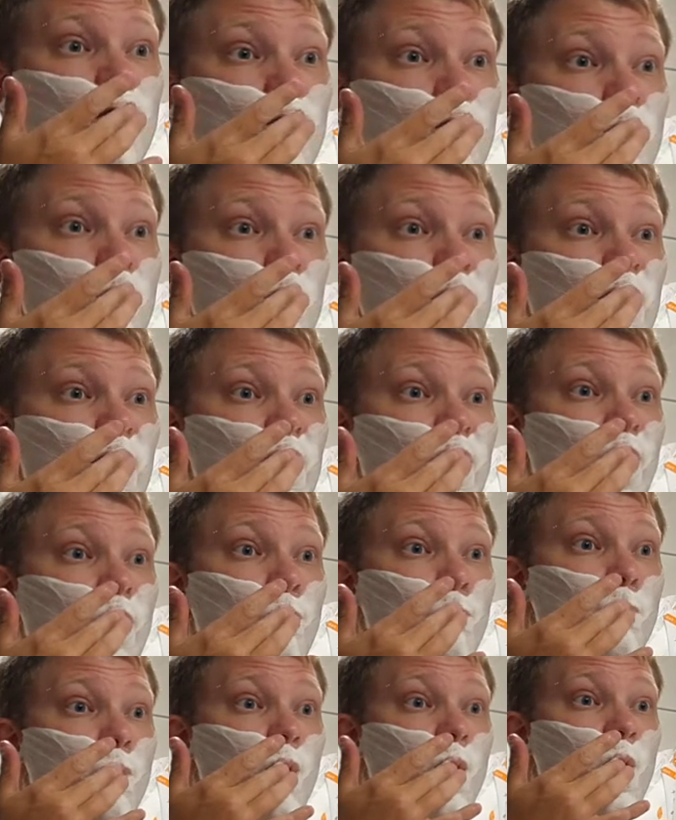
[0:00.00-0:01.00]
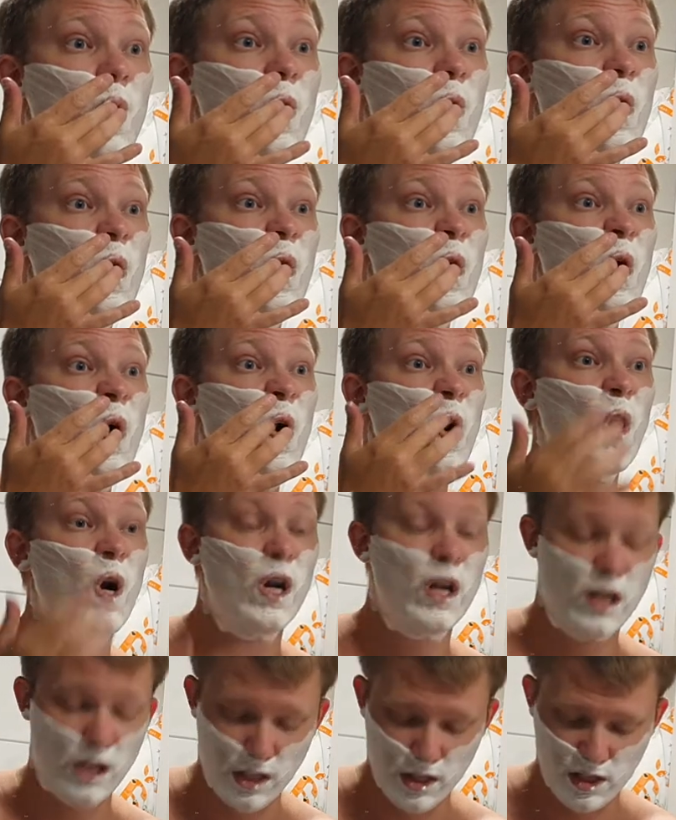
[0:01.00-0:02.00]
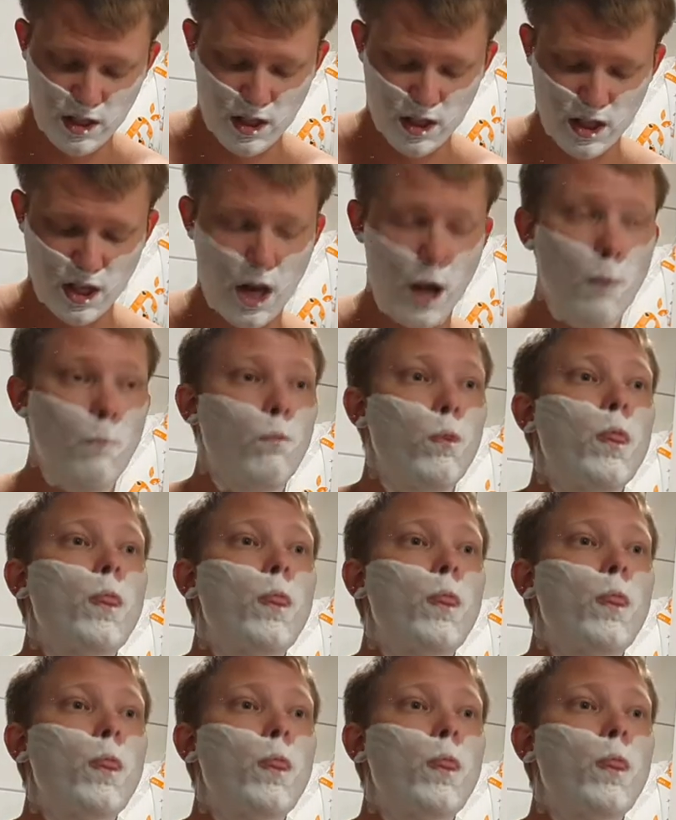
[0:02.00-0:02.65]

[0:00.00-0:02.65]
chewing gum it's uh,